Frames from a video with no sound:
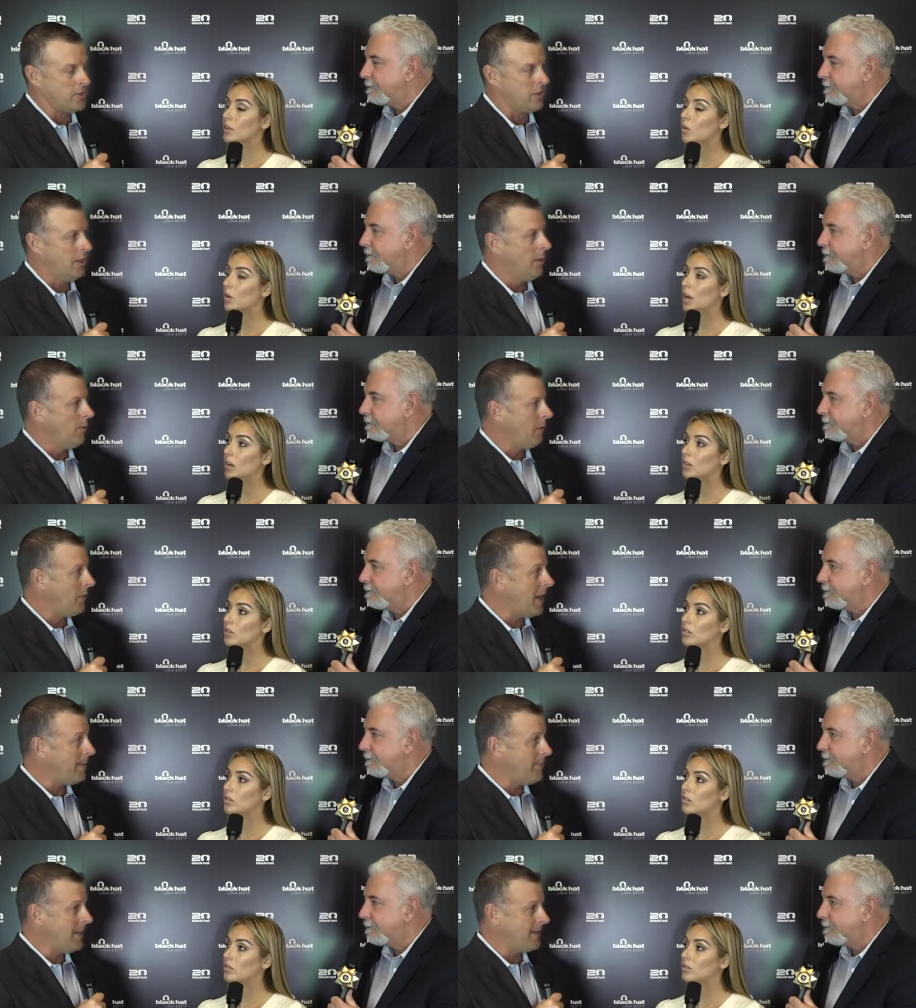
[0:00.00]
Speaker 1: Wow. With
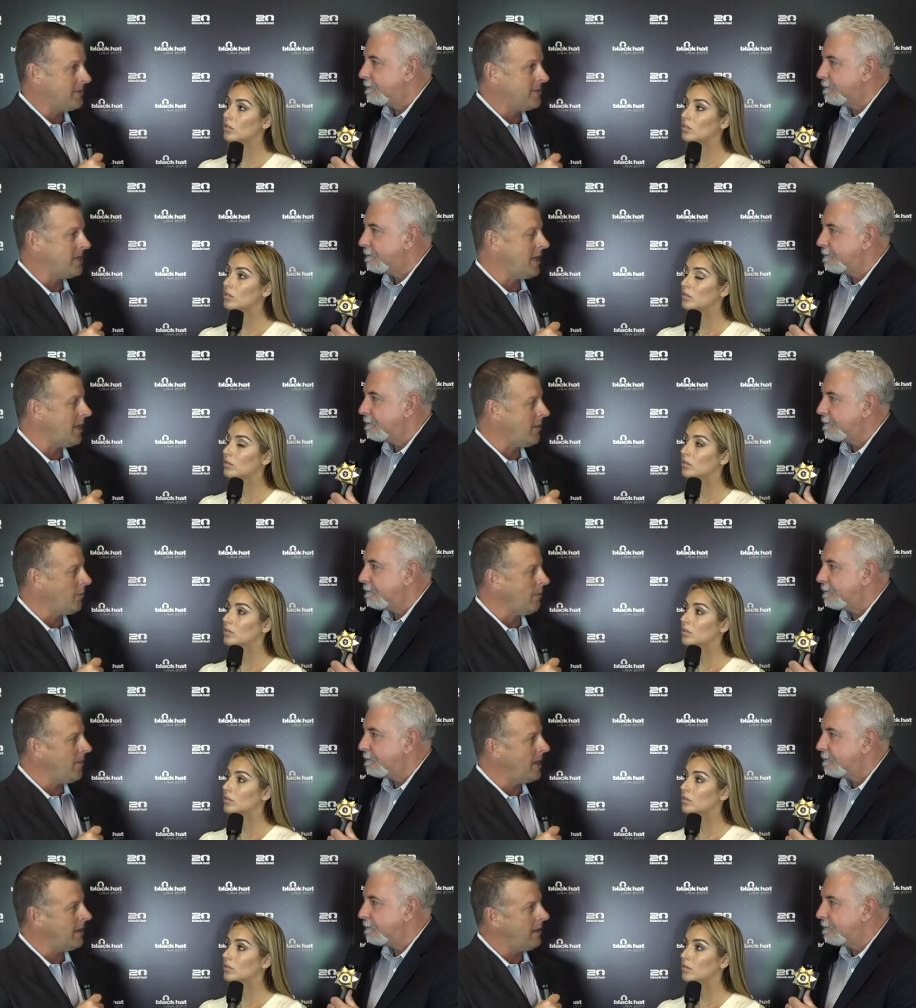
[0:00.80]
that being said, we're
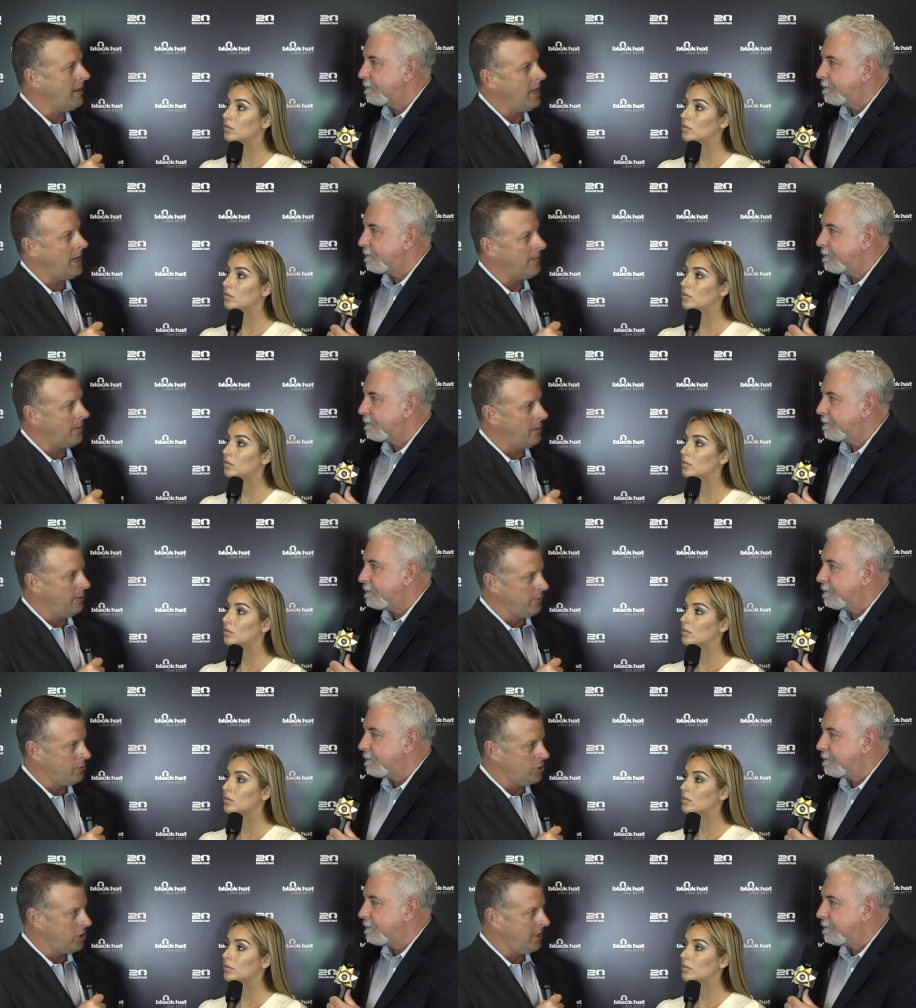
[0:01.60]
making an
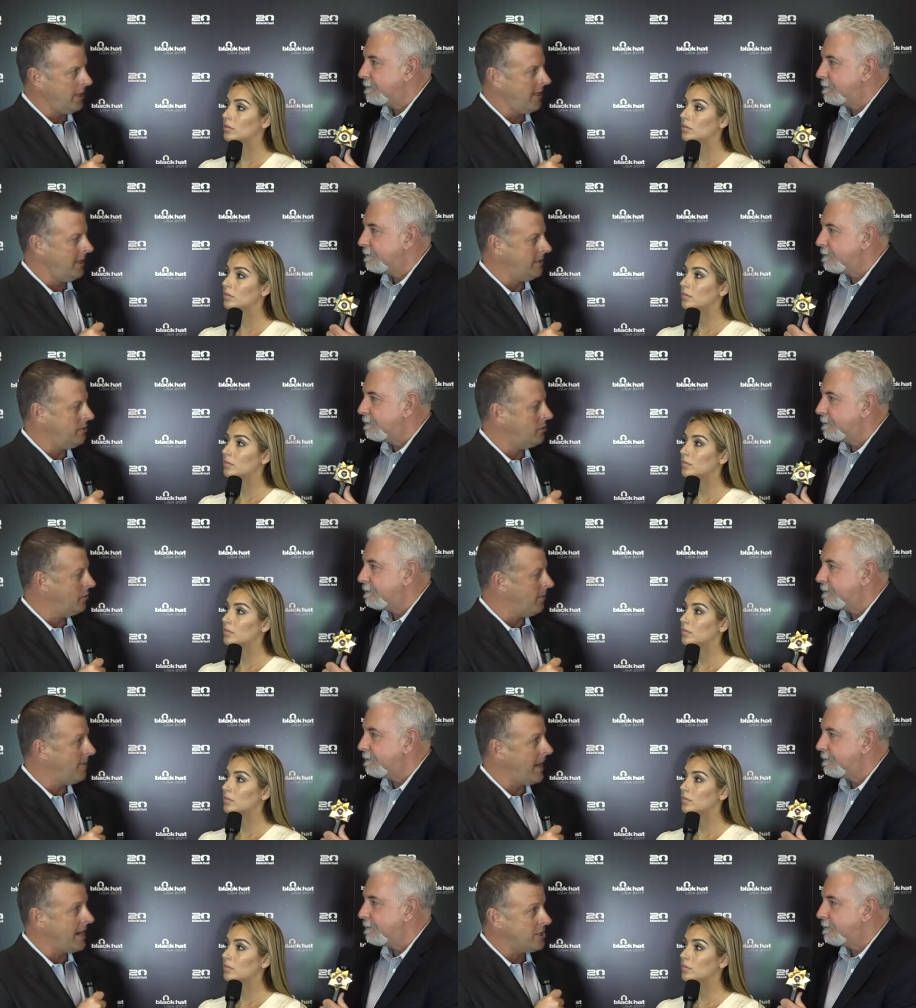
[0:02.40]
evolution into the
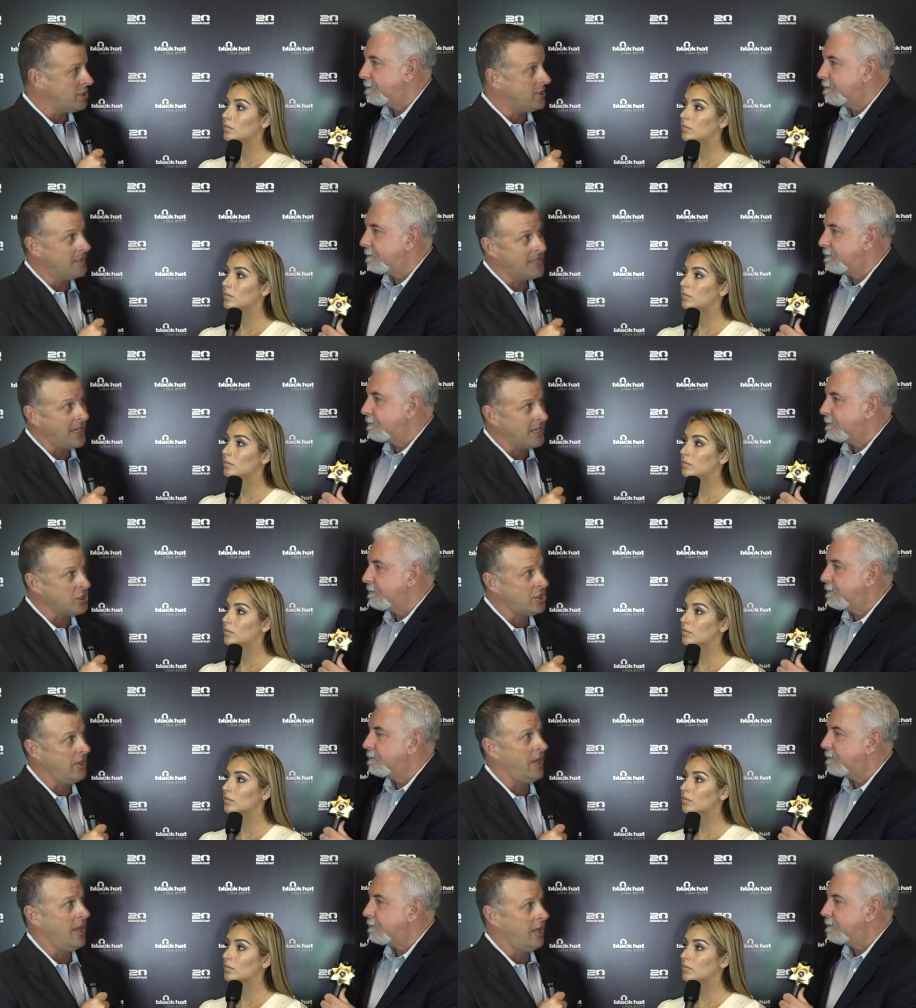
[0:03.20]
managed
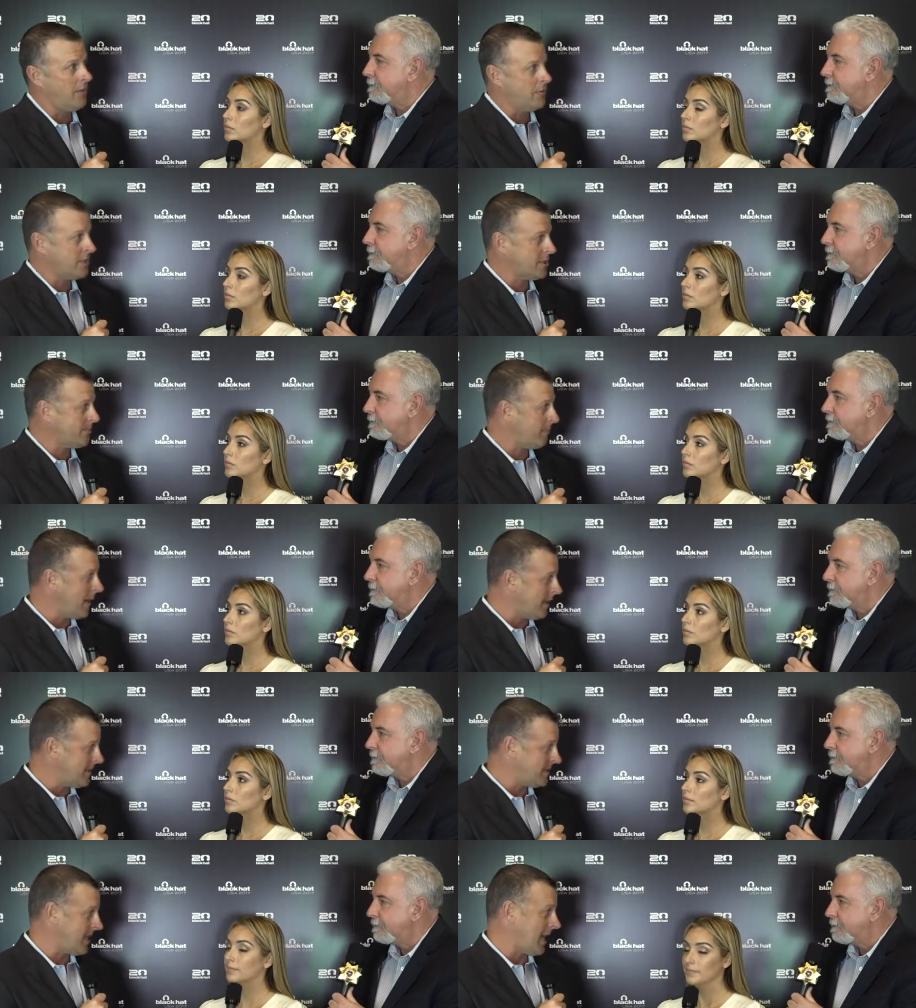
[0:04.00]
detection and
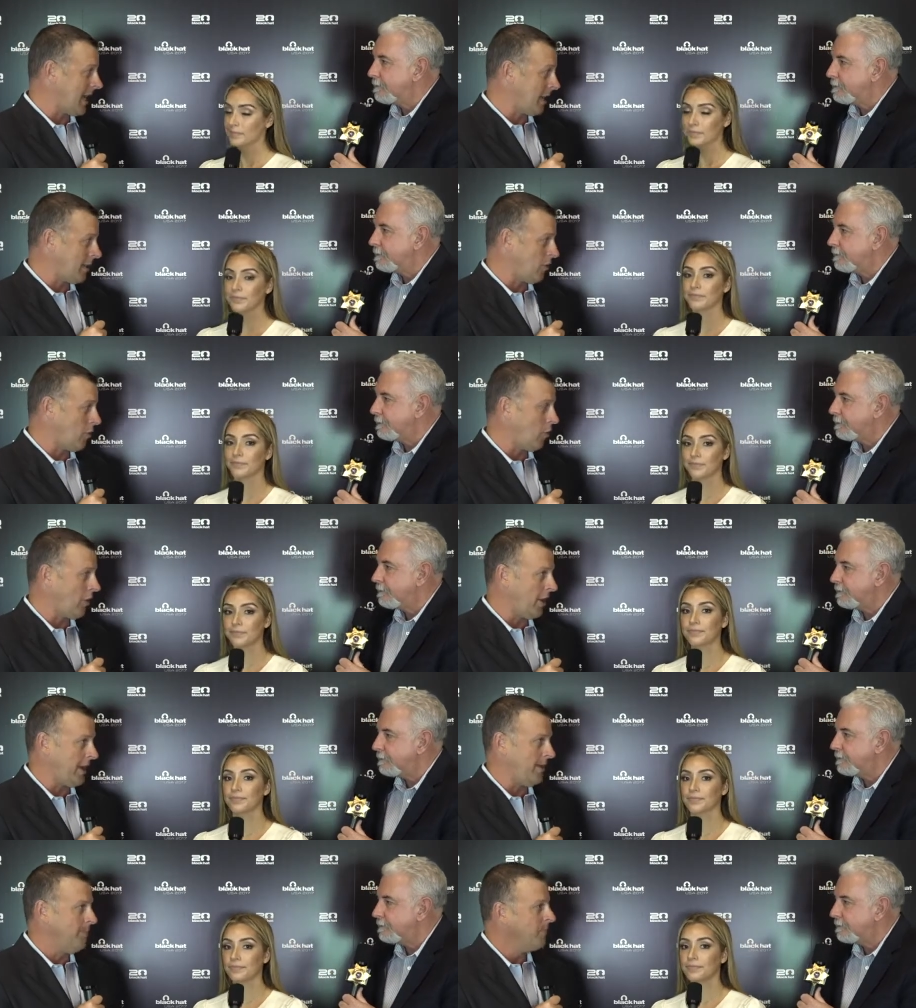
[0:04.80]
response category.